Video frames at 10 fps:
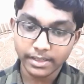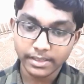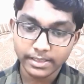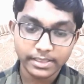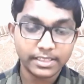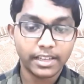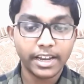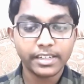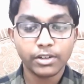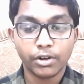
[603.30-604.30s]
this
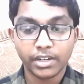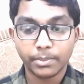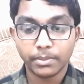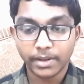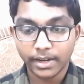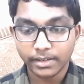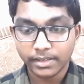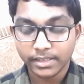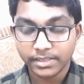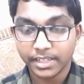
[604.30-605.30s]
great honorable man,
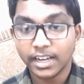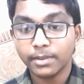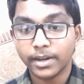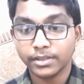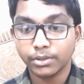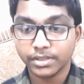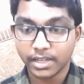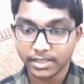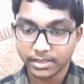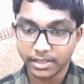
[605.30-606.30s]
Sri Lal Bahadur
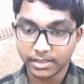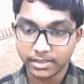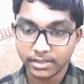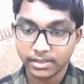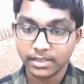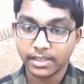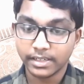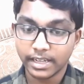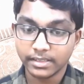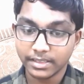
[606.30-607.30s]
Sastri's
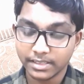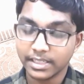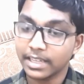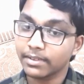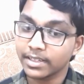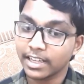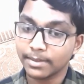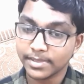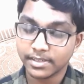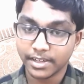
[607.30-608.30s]
death is even a
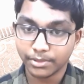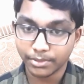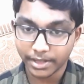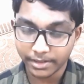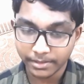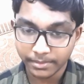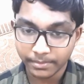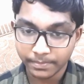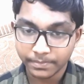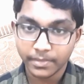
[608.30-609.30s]
mystery today.
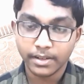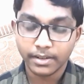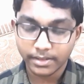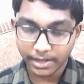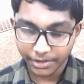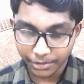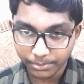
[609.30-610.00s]
Thank you.